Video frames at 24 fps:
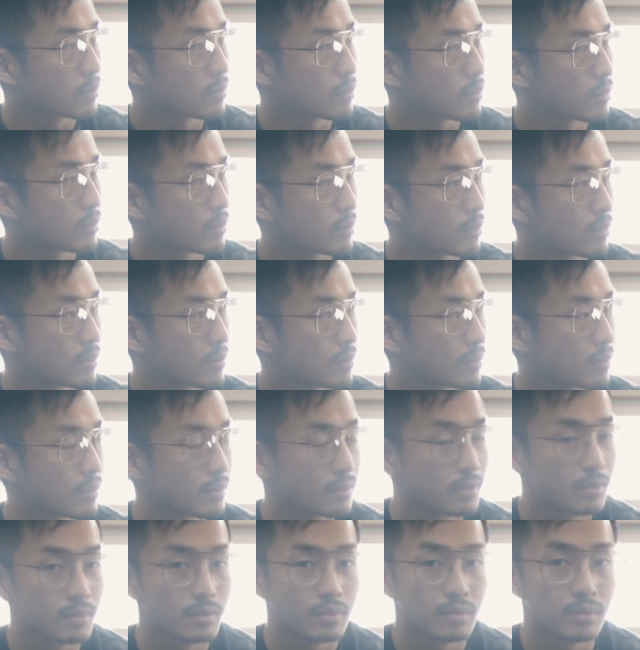
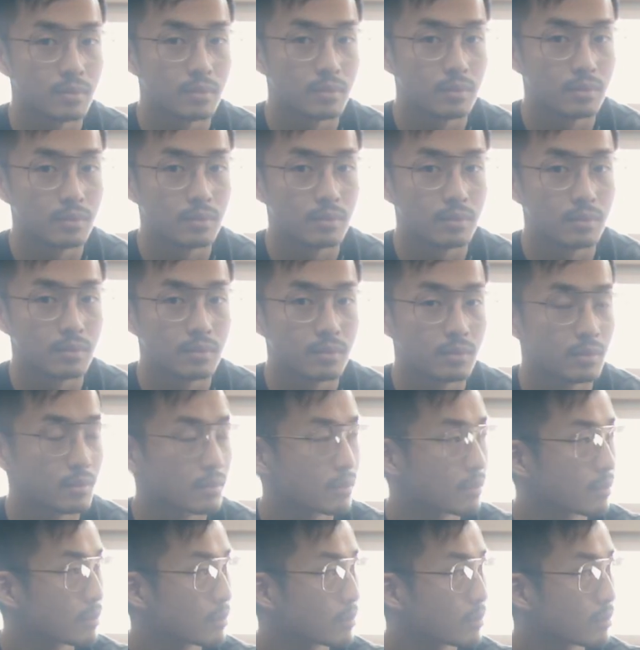
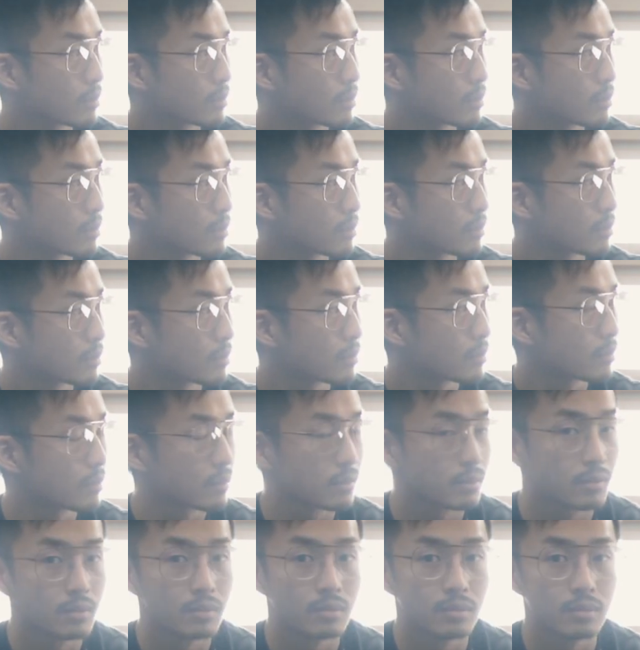
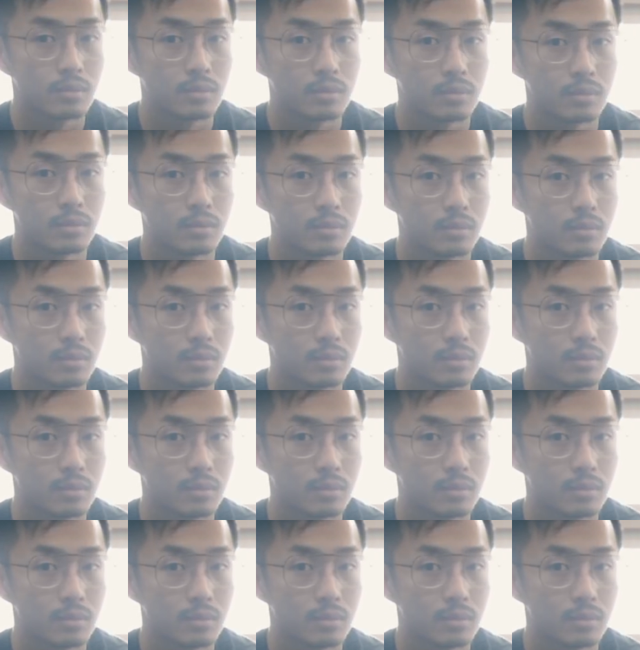No words are spoken by the person on screen.